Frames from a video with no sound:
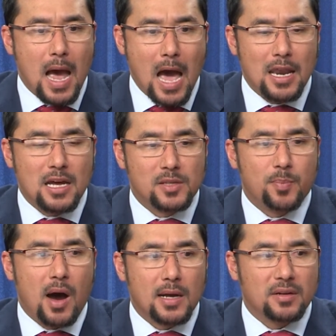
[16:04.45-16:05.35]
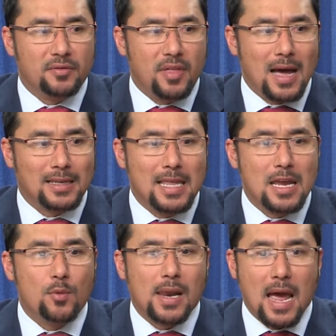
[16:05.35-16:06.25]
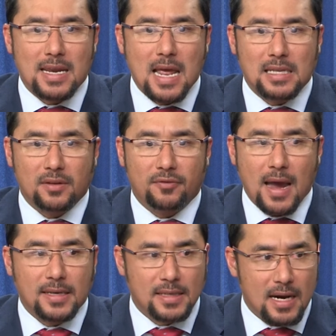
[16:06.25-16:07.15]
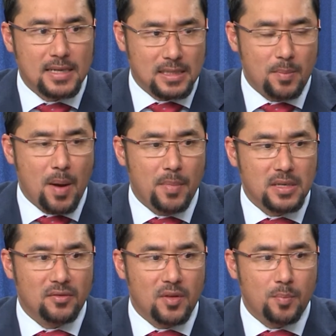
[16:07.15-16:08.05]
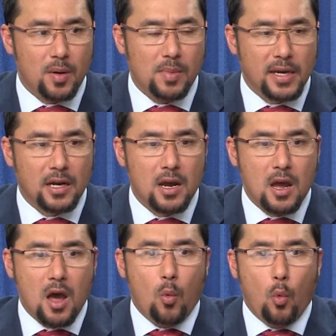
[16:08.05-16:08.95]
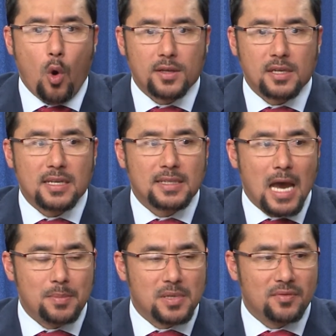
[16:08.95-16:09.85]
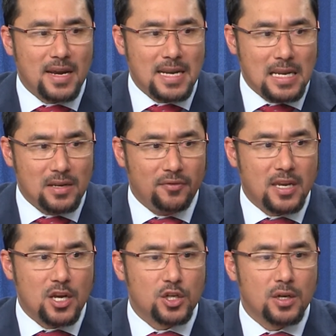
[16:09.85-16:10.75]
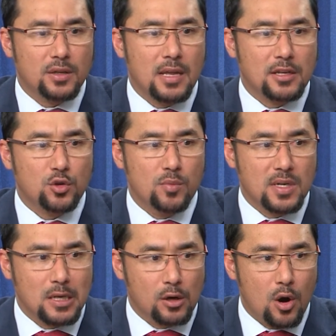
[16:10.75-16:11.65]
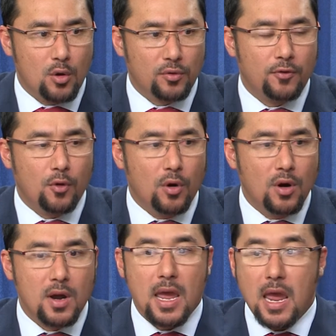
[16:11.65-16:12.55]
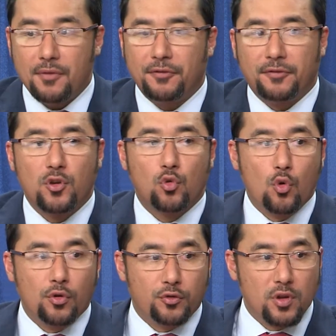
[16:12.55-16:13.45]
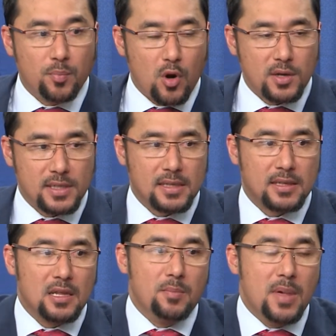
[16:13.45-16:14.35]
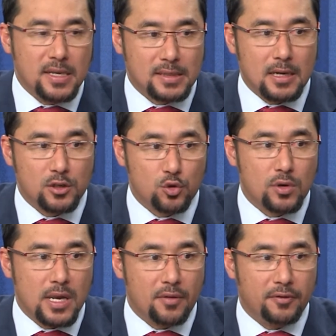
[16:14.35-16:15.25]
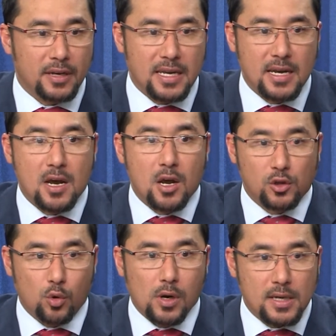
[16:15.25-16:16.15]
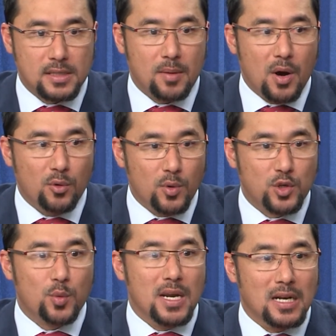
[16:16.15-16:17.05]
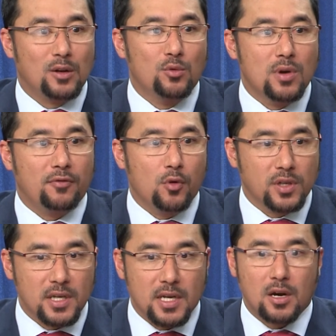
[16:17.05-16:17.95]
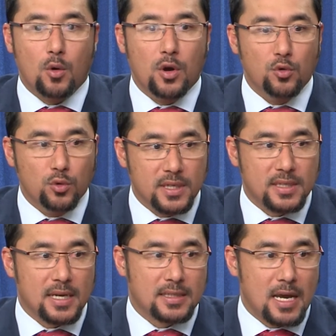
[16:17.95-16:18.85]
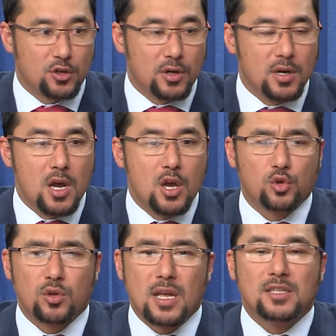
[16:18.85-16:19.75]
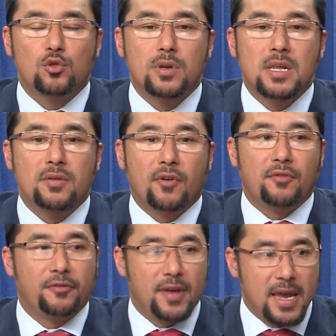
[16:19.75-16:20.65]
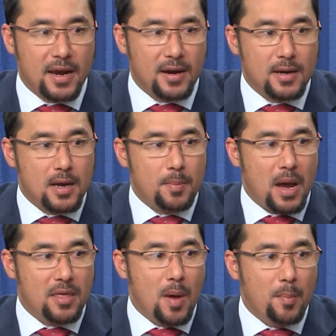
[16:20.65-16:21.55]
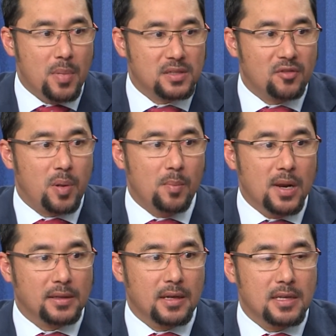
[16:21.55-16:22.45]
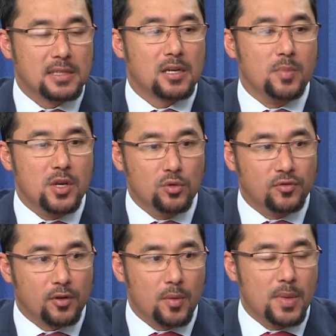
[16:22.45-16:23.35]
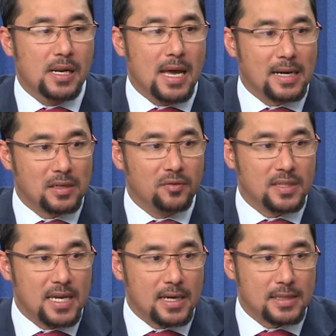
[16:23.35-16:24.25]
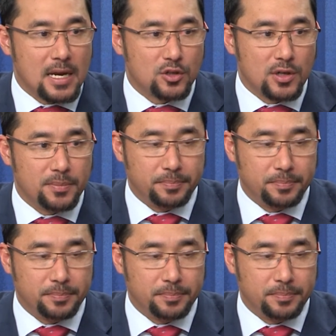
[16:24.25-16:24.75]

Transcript: And as part of that, they will identify to us, the members of the public, what are the types of identification that you must look out for if you go through the process that the minister has so carefully told us about, which would include a forty-eight hour notice, et cetera. So there's no need for fear by the members of public that this could be used for criminal activity, et cetera.